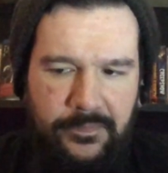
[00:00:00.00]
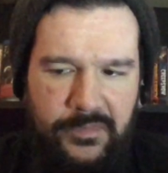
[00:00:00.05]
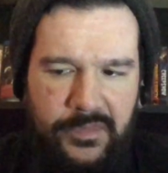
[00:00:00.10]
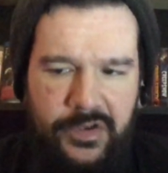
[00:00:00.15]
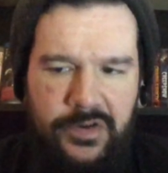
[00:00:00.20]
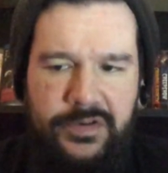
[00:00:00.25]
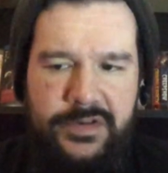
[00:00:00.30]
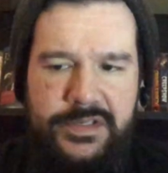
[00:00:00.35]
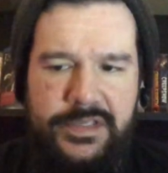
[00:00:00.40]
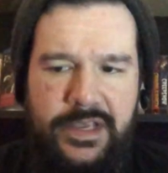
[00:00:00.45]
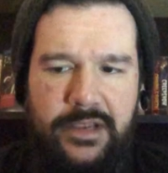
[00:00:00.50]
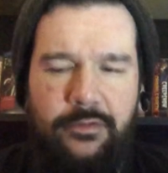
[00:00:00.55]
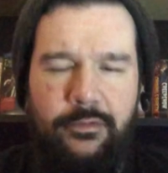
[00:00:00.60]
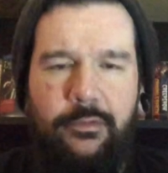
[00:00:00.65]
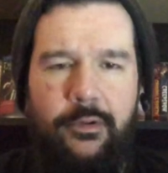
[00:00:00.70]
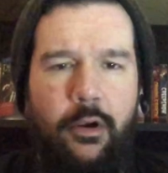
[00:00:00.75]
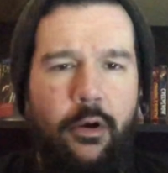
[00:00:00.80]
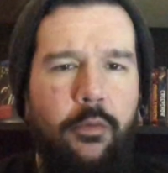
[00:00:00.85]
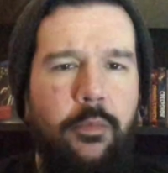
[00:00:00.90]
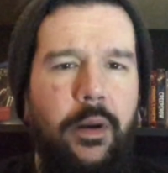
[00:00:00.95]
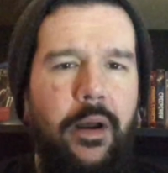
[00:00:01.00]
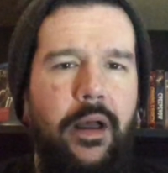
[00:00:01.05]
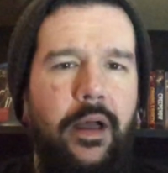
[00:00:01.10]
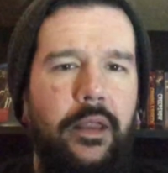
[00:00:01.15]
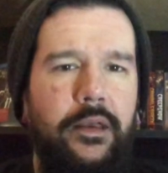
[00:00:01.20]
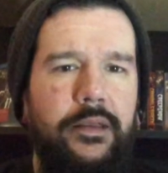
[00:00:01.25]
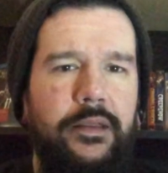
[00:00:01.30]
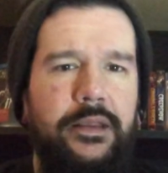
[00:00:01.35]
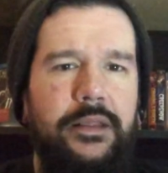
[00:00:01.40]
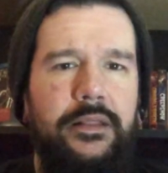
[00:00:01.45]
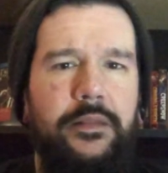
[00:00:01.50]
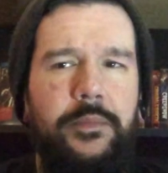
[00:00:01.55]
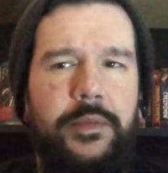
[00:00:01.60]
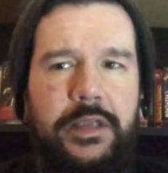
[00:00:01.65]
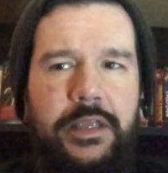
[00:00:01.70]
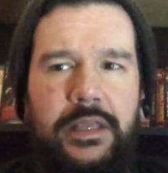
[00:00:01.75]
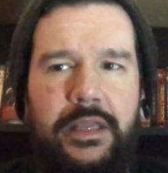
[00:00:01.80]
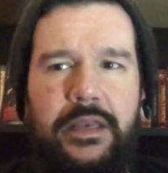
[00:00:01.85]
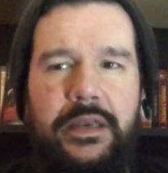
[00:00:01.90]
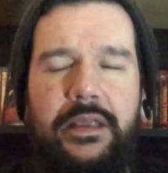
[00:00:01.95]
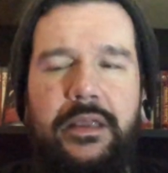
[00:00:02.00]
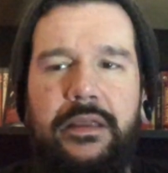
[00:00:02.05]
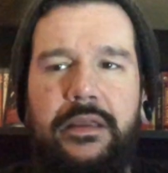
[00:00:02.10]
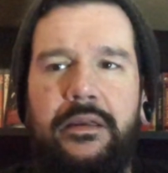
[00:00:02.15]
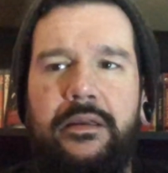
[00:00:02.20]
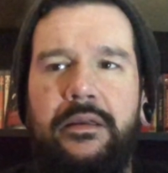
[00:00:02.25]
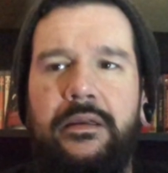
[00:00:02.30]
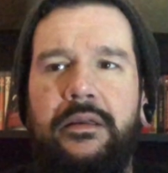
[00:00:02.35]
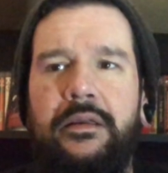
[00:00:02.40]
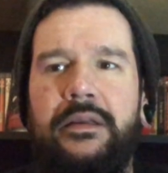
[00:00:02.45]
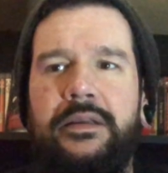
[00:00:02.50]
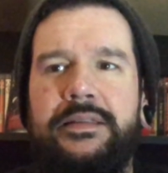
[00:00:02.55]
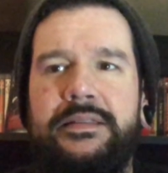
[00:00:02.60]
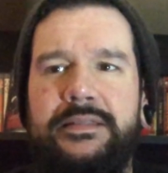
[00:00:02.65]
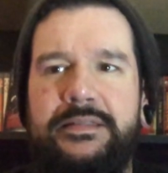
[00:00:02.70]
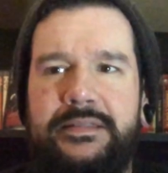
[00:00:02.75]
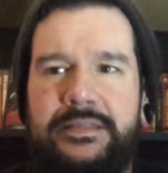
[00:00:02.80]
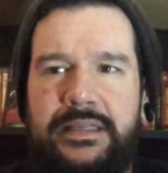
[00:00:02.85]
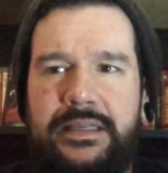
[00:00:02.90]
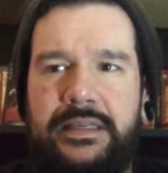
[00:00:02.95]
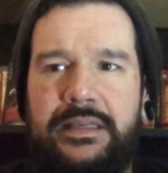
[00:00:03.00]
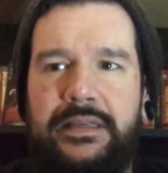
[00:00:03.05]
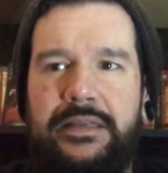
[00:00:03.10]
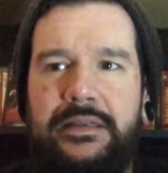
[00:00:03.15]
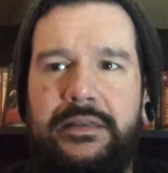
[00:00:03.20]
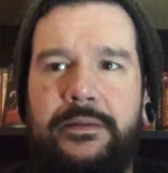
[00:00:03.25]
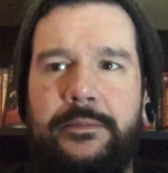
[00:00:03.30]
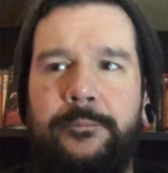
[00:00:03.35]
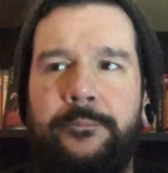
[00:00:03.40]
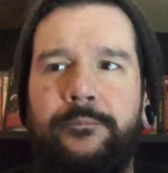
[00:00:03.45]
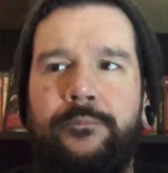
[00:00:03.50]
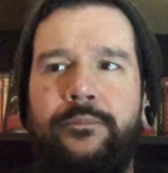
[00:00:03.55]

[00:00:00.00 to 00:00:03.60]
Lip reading: There is a robot in the beginning scene,